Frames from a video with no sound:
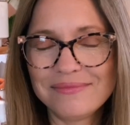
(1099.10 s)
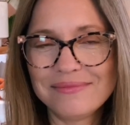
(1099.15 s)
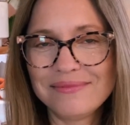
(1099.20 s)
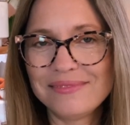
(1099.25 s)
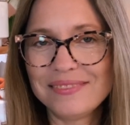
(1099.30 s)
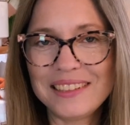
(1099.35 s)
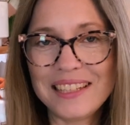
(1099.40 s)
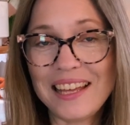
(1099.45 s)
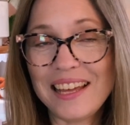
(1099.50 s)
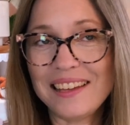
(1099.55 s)

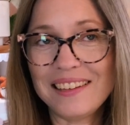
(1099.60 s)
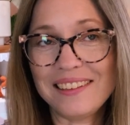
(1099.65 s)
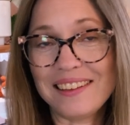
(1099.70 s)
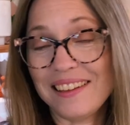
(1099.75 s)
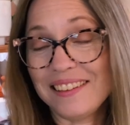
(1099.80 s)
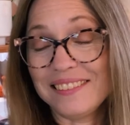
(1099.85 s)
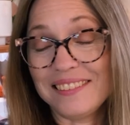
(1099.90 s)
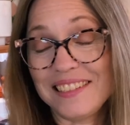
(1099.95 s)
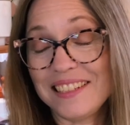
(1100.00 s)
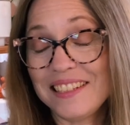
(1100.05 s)

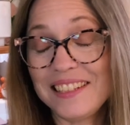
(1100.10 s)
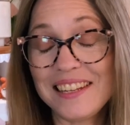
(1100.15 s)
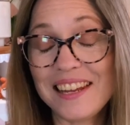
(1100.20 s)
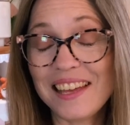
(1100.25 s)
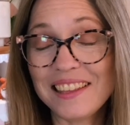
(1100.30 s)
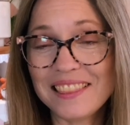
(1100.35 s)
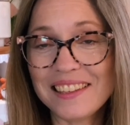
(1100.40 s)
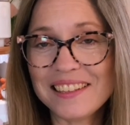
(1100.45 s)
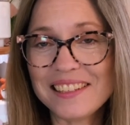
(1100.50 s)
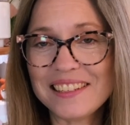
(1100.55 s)
Nah, just
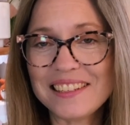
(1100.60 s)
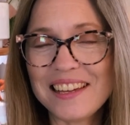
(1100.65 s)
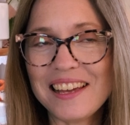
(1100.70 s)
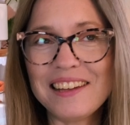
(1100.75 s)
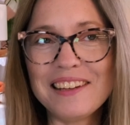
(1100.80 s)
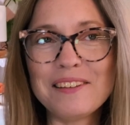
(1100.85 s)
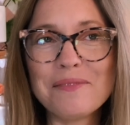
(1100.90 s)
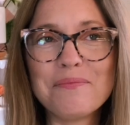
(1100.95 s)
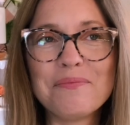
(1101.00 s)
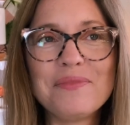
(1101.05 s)
not this
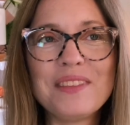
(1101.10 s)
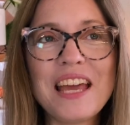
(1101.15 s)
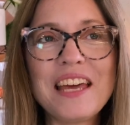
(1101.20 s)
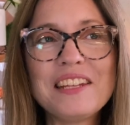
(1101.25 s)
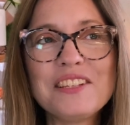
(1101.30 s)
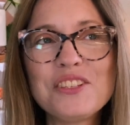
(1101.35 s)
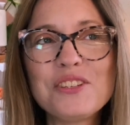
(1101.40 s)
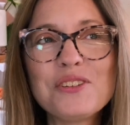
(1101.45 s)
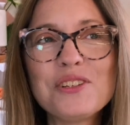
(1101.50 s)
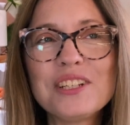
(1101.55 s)
time. Not
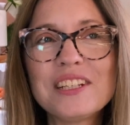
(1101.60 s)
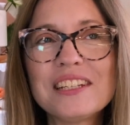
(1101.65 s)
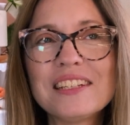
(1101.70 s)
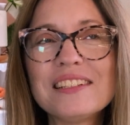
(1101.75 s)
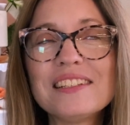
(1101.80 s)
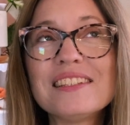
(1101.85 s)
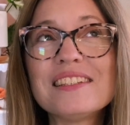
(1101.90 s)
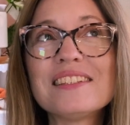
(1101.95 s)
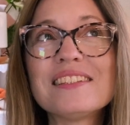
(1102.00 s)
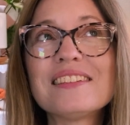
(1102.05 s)
as good
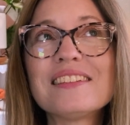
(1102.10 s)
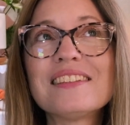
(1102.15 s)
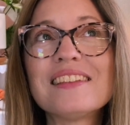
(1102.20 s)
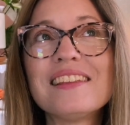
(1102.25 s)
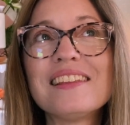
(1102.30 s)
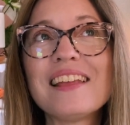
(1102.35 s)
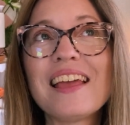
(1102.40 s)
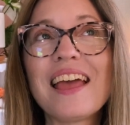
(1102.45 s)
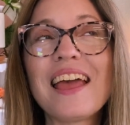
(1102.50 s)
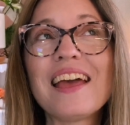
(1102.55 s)
as
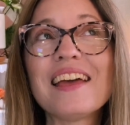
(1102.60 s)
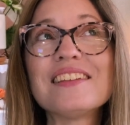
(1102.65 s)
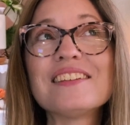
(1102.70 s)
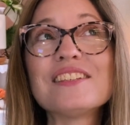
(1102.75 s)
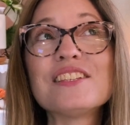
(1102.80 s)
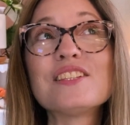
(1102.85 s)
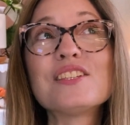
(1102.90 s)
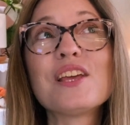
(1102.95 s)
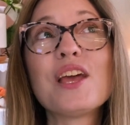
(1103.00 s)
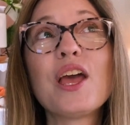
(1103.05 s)

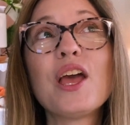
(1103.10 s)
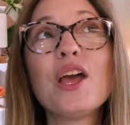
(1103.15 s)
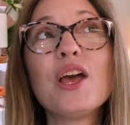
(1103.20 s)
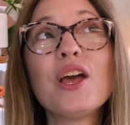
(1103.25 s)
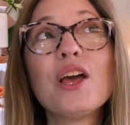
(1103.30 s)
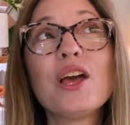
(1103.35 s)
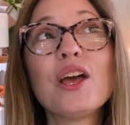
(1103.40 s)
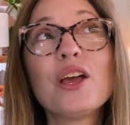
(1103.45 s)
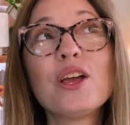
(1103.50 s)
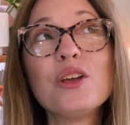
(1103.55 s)

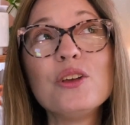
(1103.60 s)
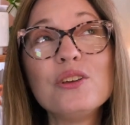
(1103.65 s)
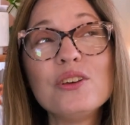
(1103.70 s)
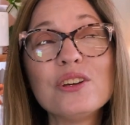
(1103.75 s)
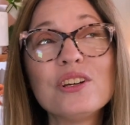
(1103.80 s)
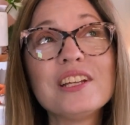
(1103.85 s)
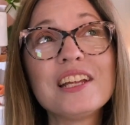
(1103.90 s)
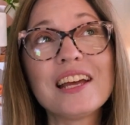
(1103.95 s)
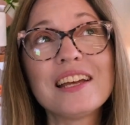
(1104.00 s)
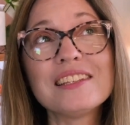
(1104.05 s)

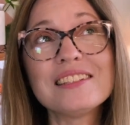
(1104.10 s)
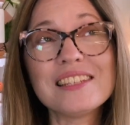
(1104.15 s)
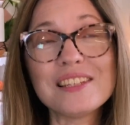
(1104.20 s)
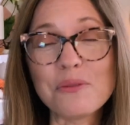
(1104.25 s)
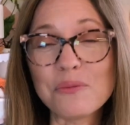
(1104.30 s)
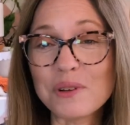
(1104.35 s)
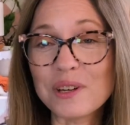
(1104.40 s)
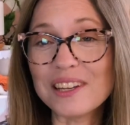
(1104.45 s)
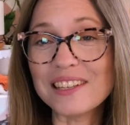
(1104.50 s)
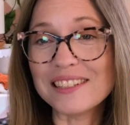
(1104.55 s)

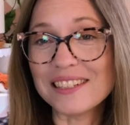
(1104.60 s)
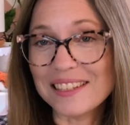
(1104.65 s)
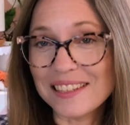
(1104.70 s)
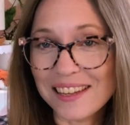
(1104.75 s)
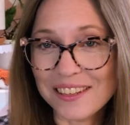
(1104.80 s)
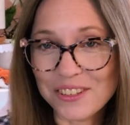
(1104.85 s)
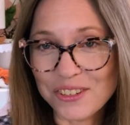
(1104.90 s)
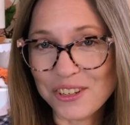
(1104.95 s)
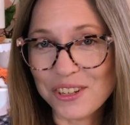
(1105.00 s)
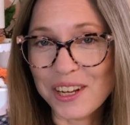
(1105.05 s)
it was
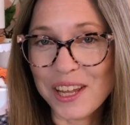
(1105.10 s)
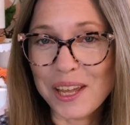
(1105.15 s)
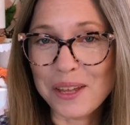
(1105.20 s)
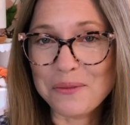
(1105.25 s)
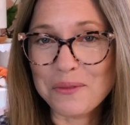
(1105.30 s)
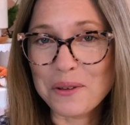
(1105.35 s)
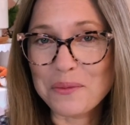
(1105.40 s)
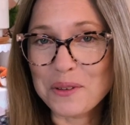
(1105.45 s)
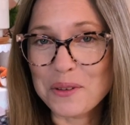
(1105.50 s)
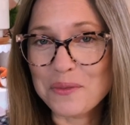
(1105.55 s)
yesterday
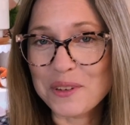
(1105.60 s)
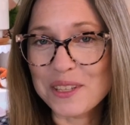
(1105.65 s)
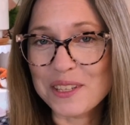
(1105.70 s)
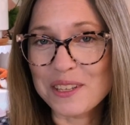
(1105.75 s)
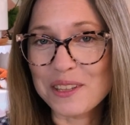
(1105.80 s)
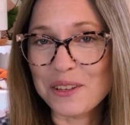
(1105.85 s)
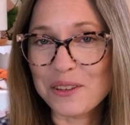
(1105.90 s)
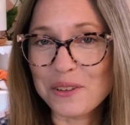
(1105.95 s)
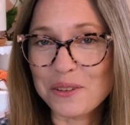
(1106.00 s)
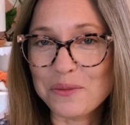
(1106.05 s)
when we went
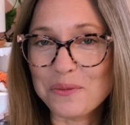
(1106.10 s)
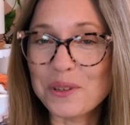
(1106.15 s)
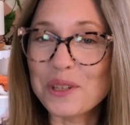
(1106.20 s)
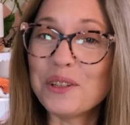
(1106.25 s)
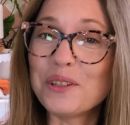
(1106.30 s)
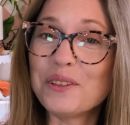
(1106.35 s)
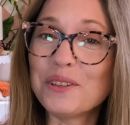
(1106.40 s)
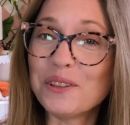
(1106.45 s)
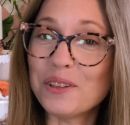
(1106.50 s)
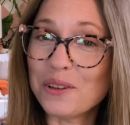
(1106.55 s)
to the
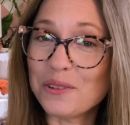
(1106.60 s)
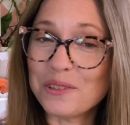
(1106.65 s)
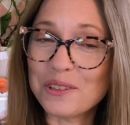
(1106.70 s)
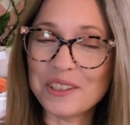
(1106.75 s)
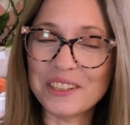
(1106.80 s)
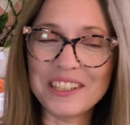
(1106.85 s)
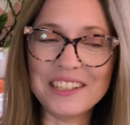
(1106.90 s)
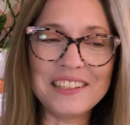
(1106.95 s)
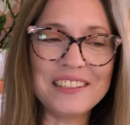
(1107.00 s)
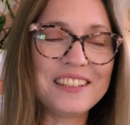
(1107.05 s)
Goodwill
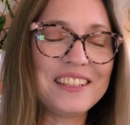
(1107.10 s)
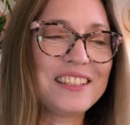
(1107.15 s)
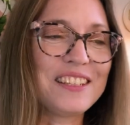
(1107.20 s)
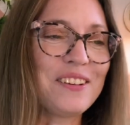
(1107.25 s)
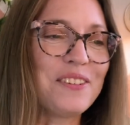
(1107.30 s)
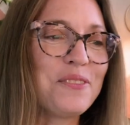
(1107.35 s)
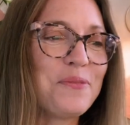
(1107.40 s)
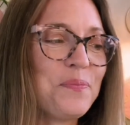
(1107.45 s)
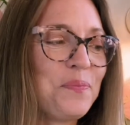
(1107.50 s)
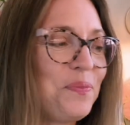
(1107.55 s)
locally.
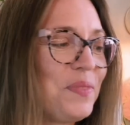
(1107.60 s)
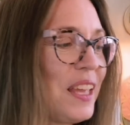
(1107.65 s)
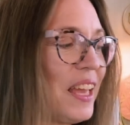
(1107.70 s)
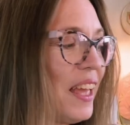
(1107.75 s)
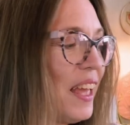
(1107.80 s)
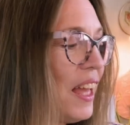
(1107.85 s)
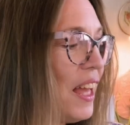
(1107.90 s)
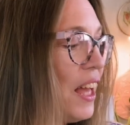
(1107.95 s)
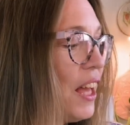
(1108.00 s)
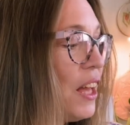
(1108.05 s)
So
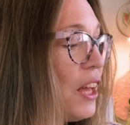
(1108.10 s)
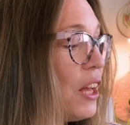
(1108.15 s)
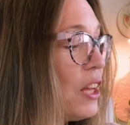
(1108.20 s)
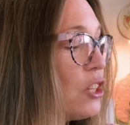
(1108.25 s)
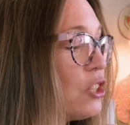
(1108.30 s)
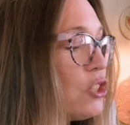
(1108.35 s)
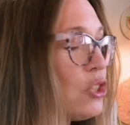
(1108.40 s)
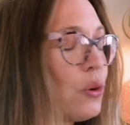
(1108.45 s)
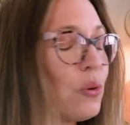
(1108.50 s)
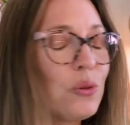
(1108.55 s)

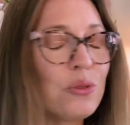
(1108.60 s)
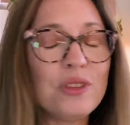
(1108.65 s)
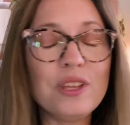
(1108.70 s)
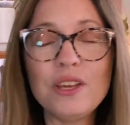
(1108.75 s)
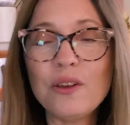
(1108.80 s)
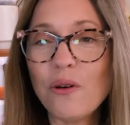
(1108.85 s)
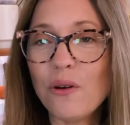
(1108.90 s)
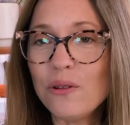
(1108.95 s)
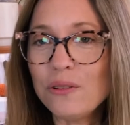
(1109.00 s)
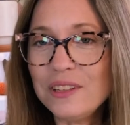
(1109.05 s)

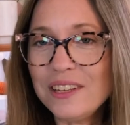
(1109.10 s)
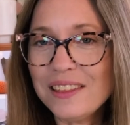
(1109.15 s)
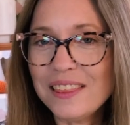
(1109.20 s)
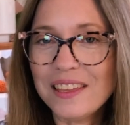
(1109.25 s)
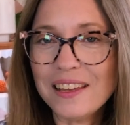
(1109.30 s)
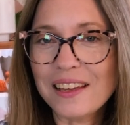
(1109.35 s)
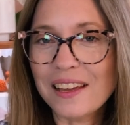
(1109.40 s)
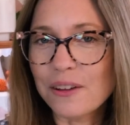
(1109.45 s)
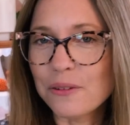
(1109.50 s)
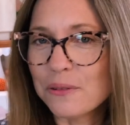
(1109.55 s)
the only
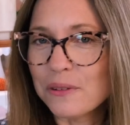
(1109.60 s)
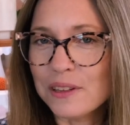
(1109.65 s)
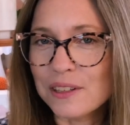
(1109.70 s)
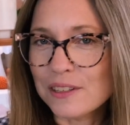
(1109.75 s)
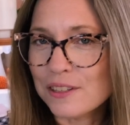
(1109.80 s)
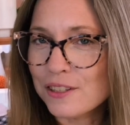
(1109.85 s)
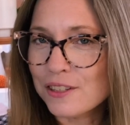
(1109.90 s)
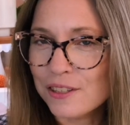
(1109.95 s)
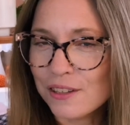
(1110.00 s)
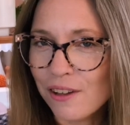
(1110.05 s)
thing I really
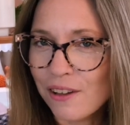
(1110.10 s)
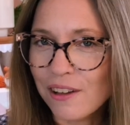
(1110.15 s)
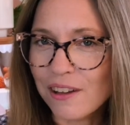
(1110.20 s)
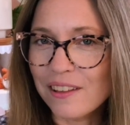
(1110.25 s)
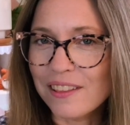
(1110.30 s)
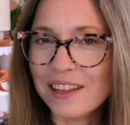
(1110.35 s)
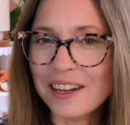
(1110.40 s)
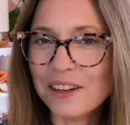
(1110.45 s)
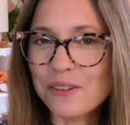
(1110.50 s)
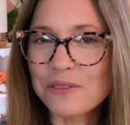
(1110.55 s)
saw
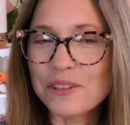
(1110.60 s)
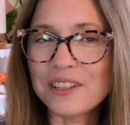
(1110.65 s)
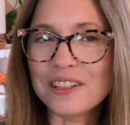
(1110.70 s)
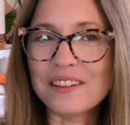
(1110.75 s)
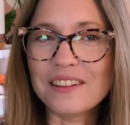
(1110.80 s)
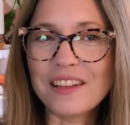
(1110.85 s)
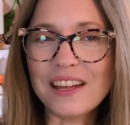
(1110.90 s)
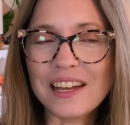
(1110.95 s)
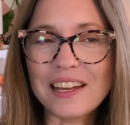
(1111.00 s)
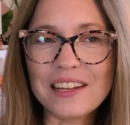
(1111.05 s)
that I really
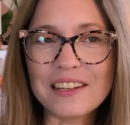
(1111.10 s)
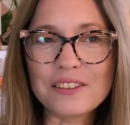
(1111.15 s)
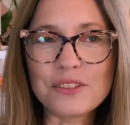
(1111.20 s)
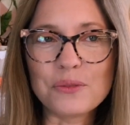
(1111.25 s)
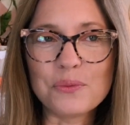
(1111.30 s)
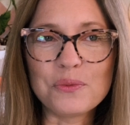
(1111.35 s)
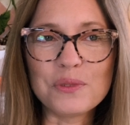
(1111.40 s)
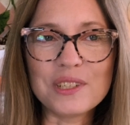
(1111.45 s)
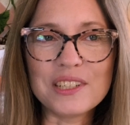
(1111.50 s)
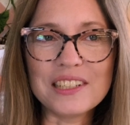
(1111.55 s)
liked
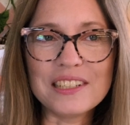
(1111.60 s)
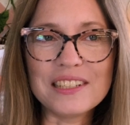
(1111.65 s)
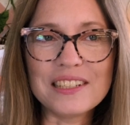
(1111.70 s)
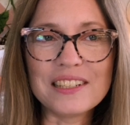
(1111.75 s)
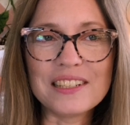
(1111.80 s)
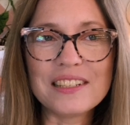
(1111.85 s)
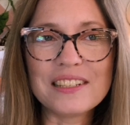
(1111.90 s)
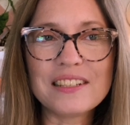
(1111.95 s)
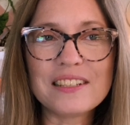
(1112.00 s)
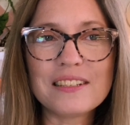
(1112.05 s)

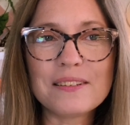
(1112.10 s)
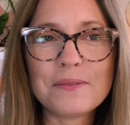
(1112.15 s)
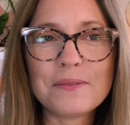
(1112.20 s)
was